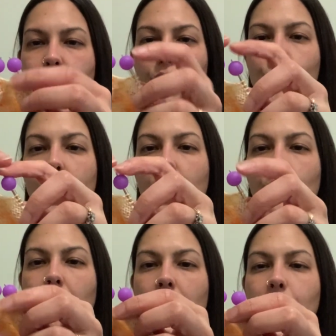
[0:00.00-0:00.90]
poke out a
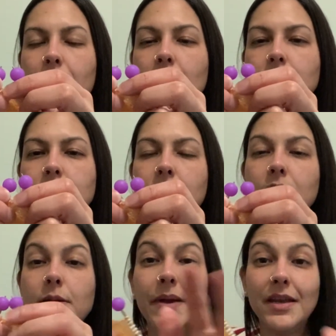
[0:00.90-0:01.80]
little bit.
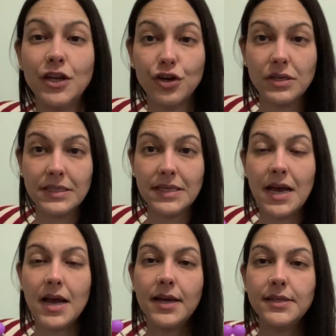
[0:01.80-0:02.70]
Depending on the
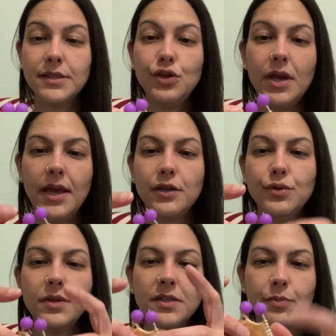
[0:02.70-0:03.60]
size, you can't do
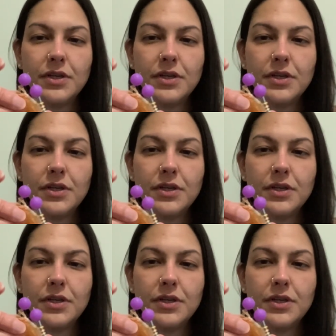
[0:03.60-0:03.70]
this, but